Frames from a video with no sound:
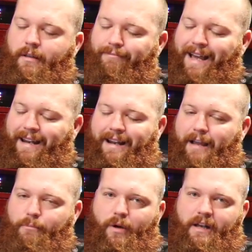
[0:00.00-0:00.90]

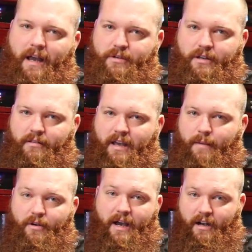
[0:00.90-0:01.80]
99.9% of the time,
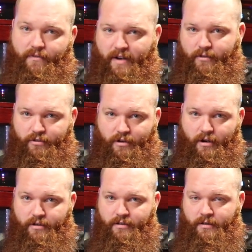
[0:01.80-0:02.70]
you're not going to find those
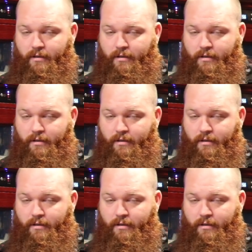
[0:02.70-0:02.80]
cigars.